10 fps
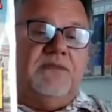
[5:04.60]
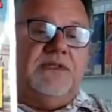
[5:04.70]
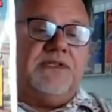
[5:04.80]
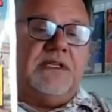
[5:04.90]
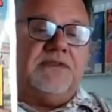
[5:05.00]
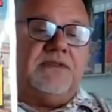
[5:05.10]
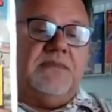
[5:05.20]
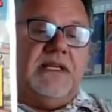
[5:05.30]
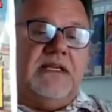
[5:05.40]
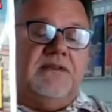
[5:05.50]
that Winchester
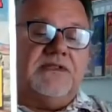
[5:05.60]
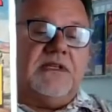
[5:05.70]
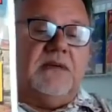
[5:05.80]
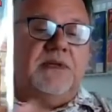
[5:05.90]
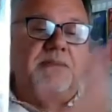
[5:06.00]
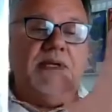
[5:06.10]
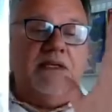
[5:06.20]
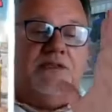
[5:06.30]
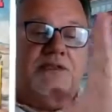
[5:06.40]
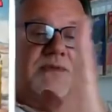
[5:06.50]
made. There's a couple of
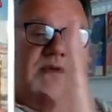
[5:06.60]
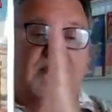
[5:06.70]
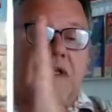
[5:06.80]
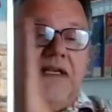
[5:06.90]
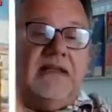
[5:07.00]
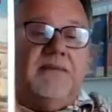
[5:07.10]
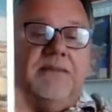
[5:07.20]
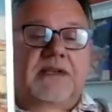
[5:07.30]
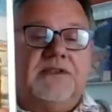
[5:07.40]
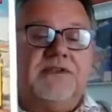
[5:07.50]
pages where they're lined up
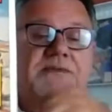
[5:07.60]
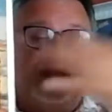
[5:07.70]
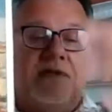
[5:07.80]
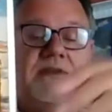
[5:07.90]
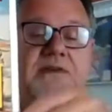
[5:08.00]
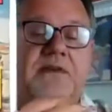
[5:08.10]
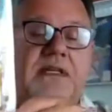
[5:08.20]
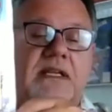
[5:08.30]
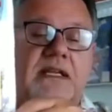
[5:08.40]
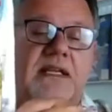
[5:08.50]
next to each other
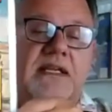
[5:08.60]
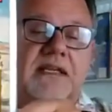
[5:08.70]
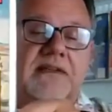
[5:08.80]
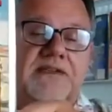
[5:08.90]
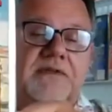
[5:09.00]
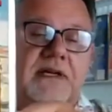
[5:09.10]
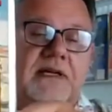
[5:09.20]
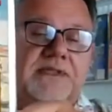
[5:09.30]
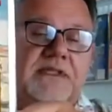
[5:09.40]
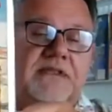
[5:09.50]
and
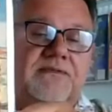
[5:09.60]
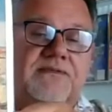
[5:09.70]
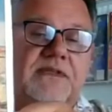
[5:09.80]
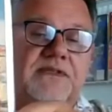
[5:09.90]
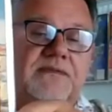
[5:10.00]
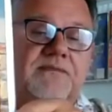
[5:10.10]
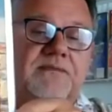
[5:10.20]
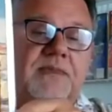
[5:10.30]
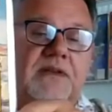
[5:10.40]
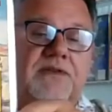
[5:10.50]
describes the difference.
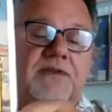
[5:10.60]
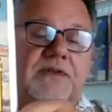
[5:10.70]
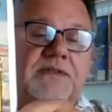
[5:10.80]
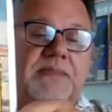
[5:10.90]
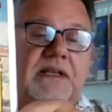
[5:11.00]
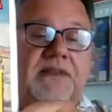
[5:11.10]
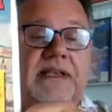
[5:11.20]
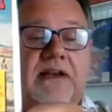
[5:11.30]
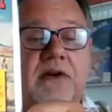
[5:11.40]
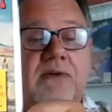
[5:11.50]
It talks about the
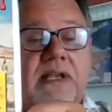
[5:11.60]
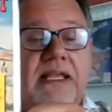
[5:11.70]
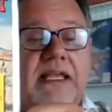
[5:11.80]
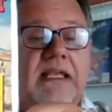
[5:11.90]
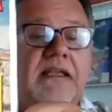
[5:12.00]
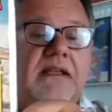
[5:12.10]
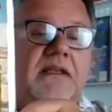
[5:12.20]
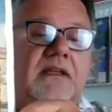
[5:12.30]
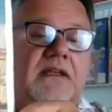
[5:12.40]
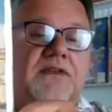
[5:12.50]
NRA,
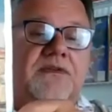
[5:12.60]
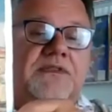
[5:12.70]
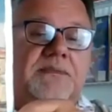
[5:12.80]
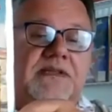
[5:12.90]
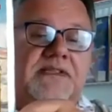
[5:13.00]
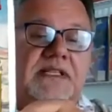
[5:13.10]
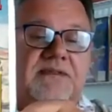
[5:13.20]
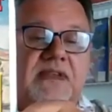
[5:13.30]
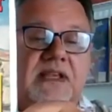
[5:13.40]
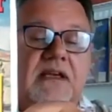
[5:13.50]
talks about
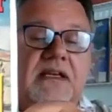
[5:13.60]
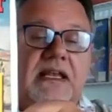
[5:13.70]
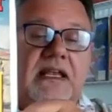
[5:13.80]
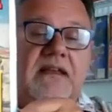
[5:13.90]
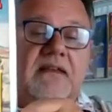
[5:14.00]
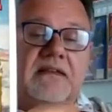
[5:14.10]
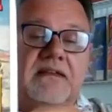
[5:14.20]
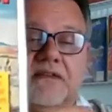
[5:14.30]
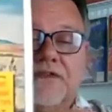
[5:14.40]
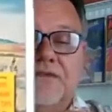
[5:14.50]
safe gun
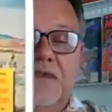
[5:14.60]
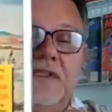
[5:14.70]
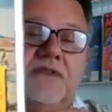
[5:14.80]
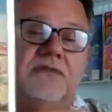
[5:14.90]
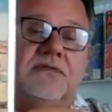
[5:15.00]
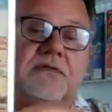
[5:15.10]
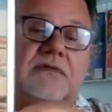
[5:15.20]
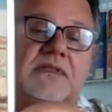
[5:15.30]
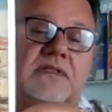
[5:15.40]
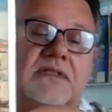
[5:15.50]
handling. It's a really
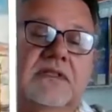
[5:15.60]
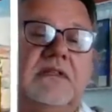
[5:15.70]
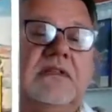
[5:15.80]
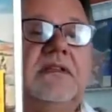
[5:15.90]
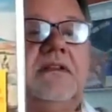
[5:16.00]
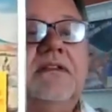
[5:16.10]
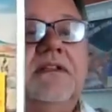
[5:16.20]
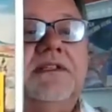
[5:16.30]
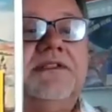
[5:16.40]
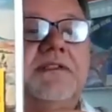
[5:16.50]
cool little
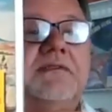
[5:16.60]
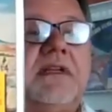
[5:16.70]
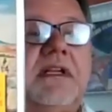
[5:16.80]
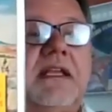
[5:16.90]
issue.